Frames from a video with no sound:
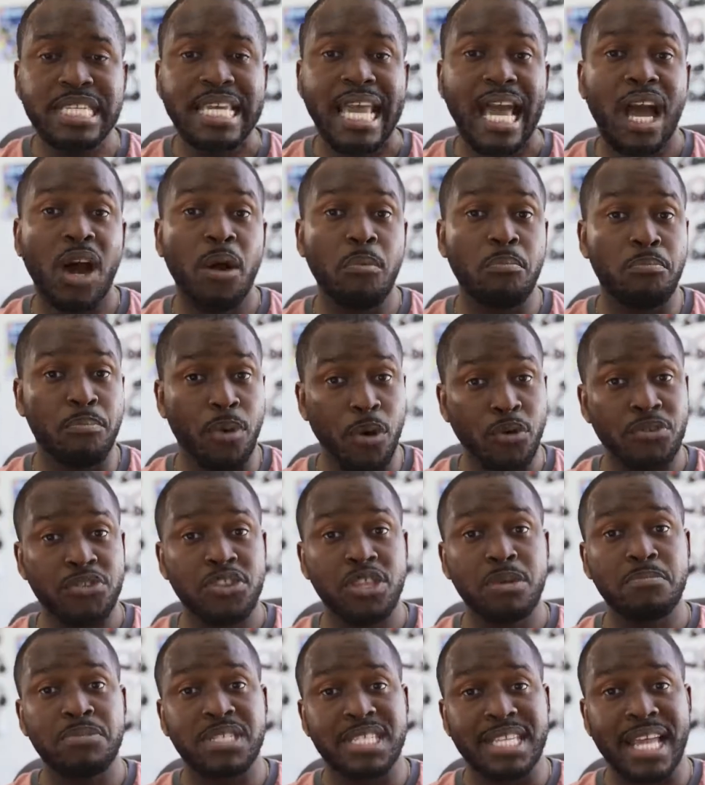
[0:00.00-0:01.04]
see how both
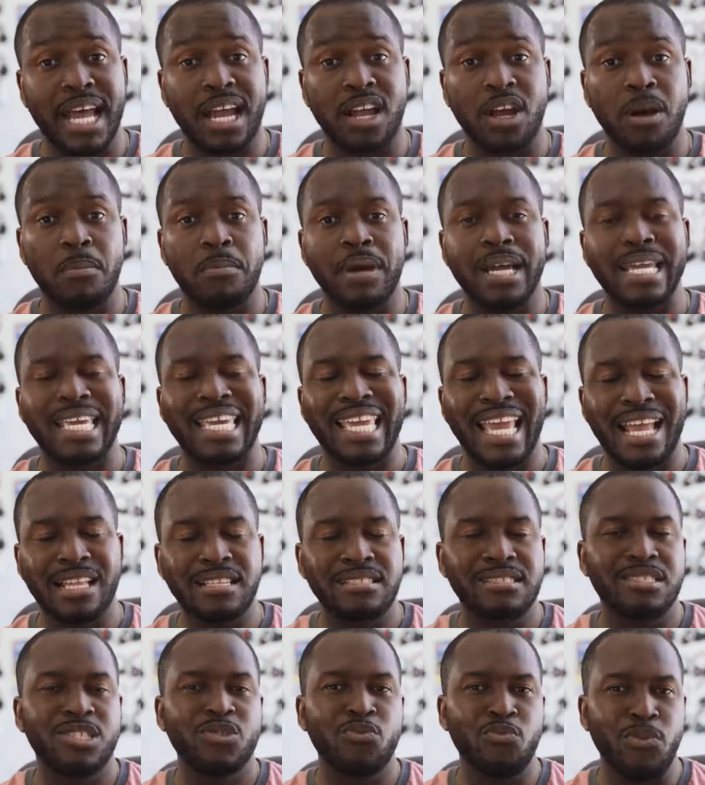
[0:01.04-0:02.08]
of them stack up
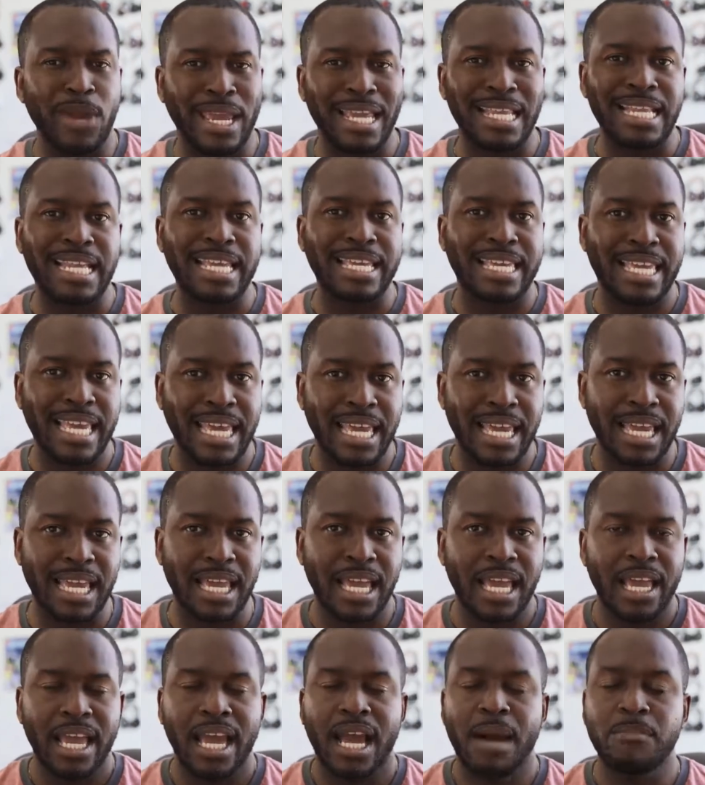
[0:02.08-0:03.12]
against the reigning king.
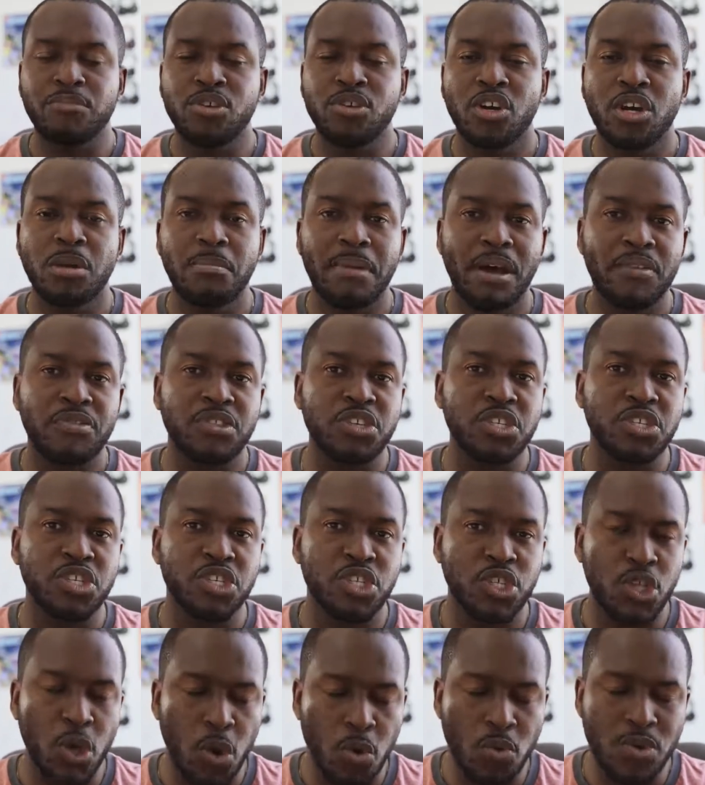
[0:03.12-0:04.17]
I'm talking about the
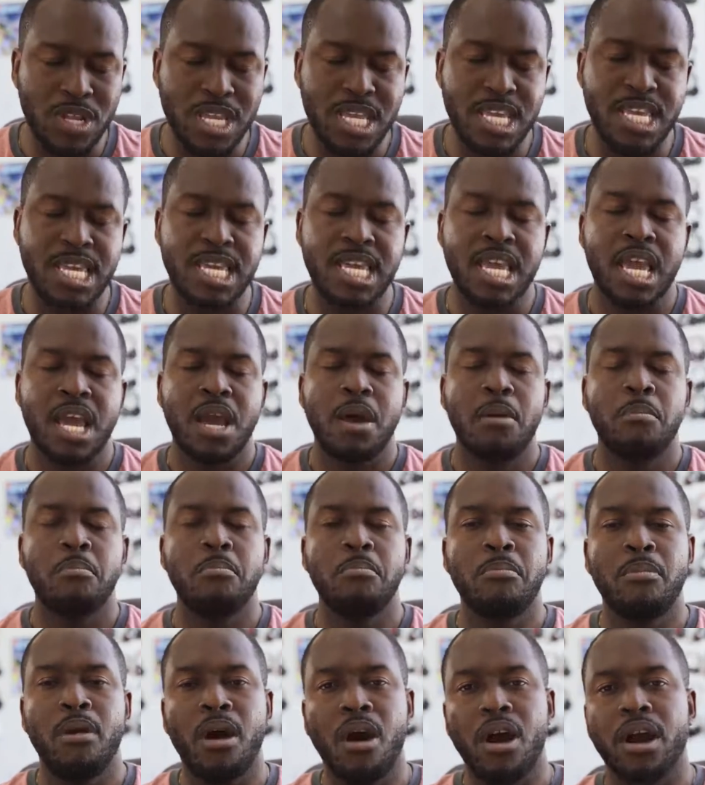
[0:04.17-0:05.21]
Sony
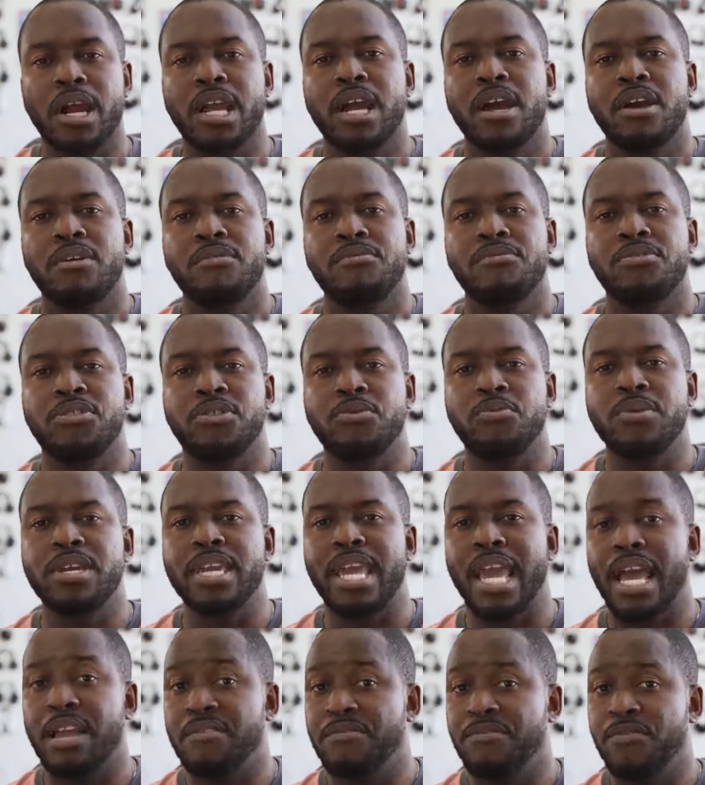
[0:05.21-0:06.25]
Mark III
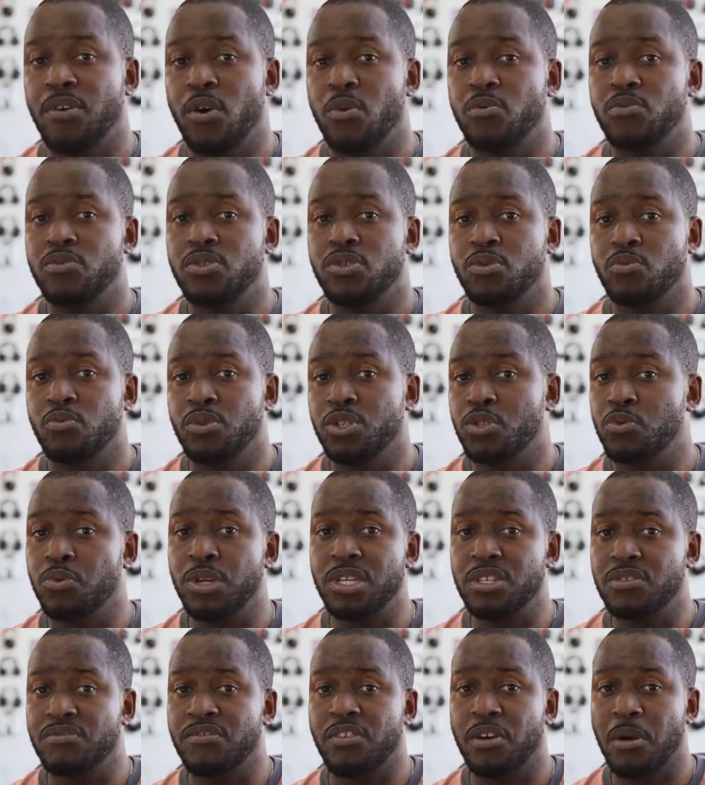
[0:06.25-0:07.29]
headphones, which
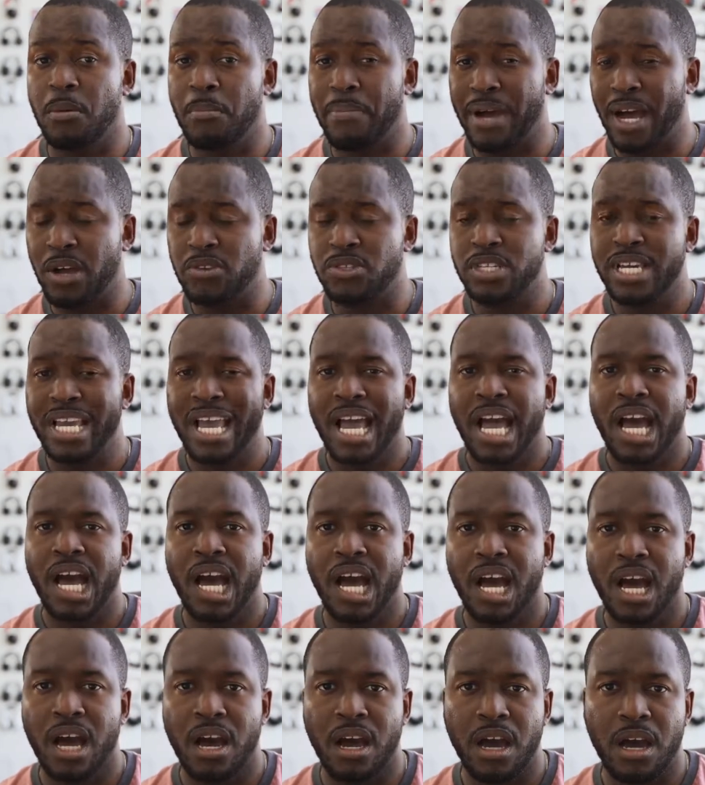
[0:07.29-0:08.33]
retail for about
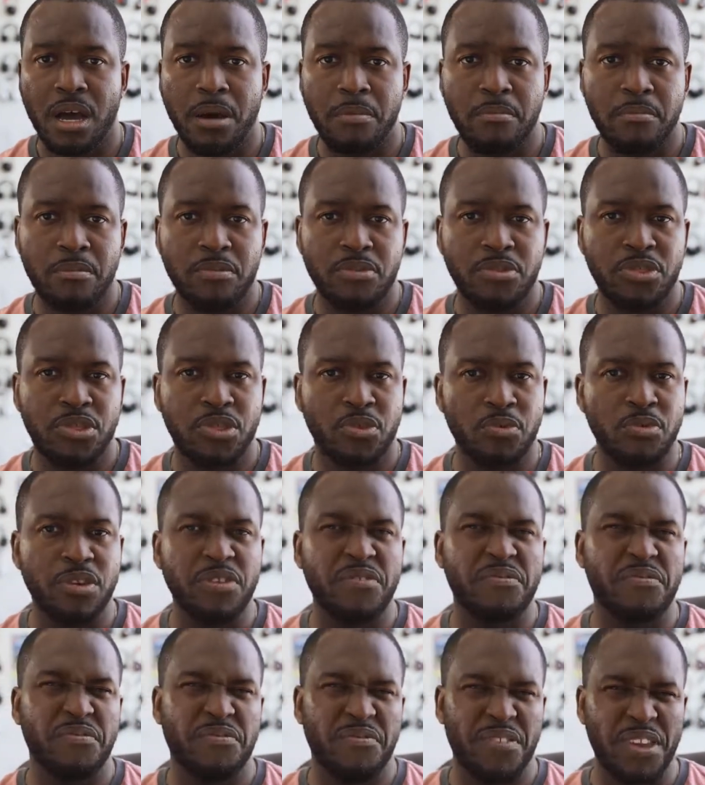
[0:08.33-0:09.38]

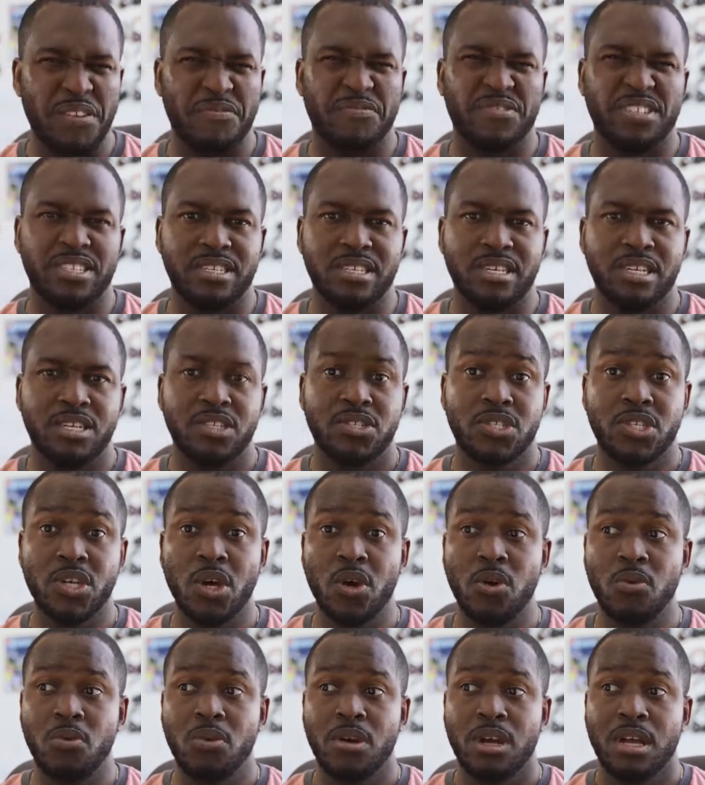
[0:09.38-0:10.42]
$350.
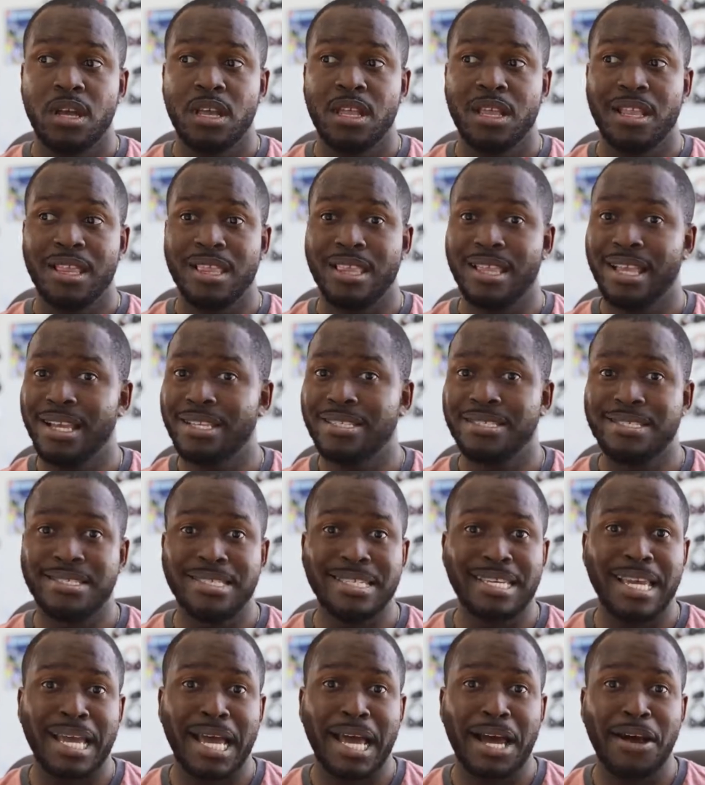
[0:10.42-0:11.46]
So let's
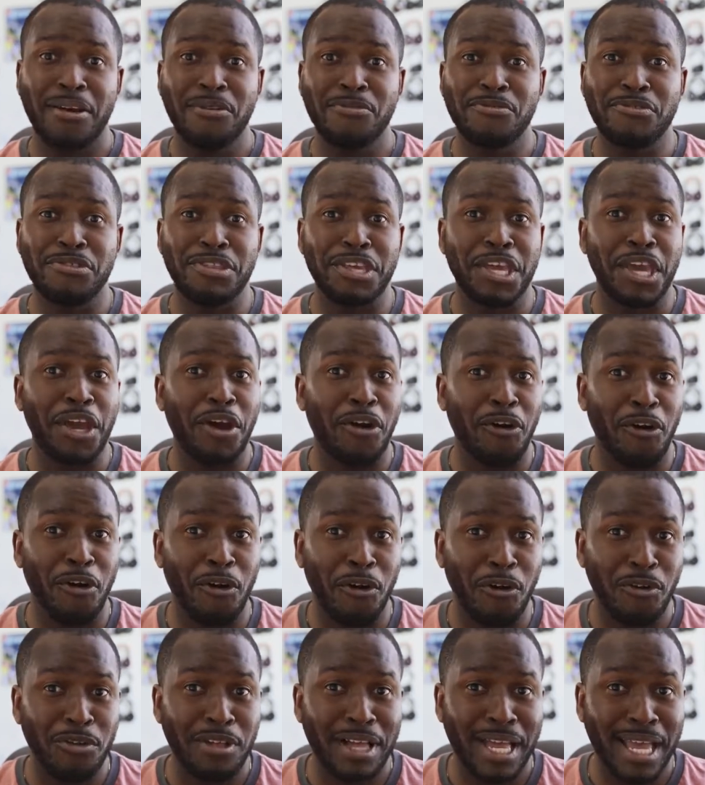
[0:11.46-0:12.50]
see how they
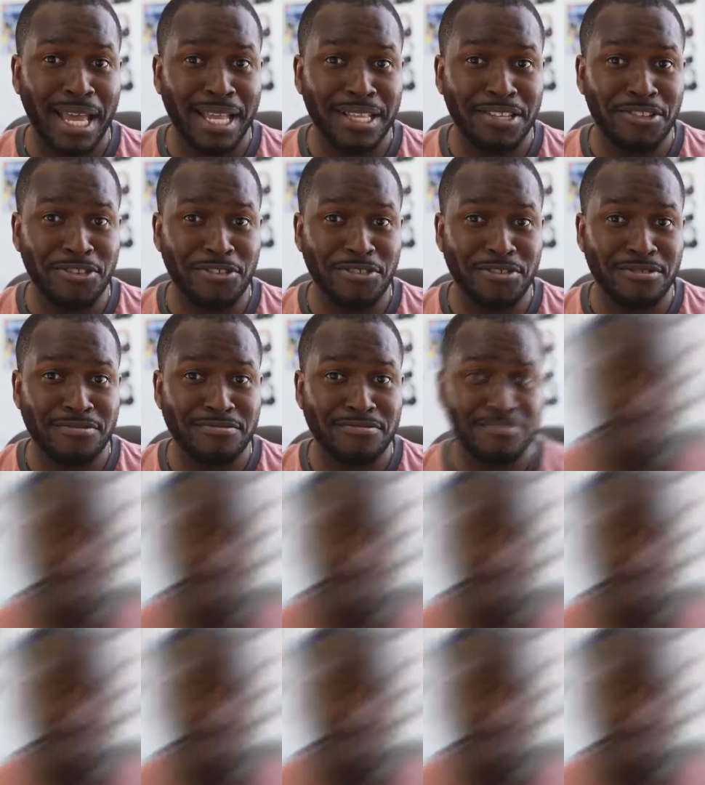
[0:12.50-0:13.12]
all handle.